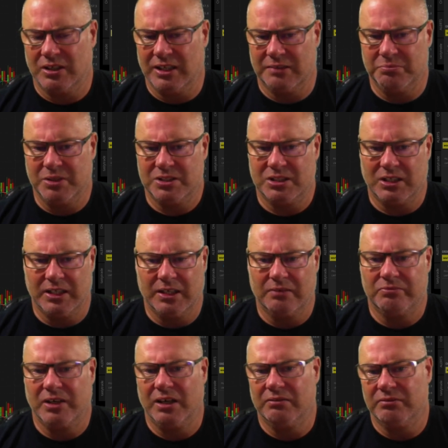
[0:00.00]
admittedly a
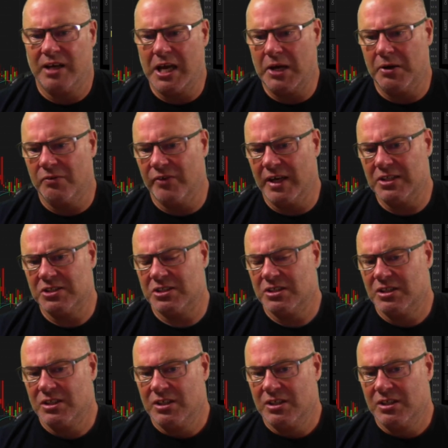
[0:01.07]
rare event.